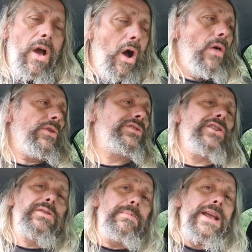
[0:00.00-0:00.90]
on the
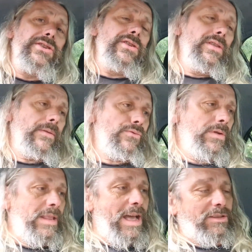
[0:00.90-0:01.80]
suspension on the
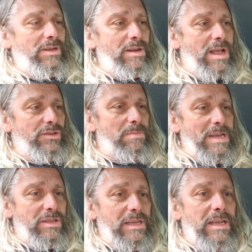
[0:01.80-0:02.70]
front, and that turned out to
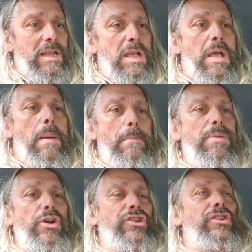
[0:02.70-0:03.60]
be the
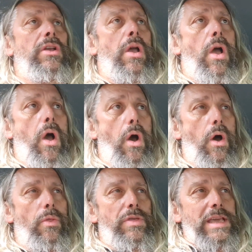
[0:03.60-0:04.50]
bush
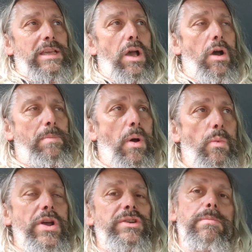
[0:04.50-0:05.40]
on the upper
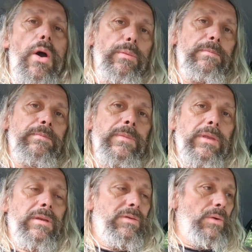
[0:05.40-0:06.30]
wishbone
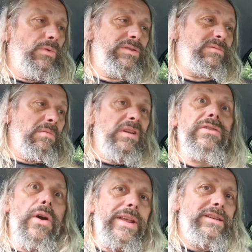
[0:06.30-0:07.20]
that was
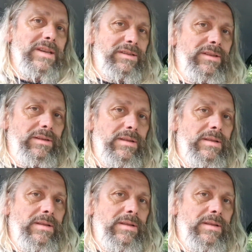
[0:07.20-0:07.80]
non-existent.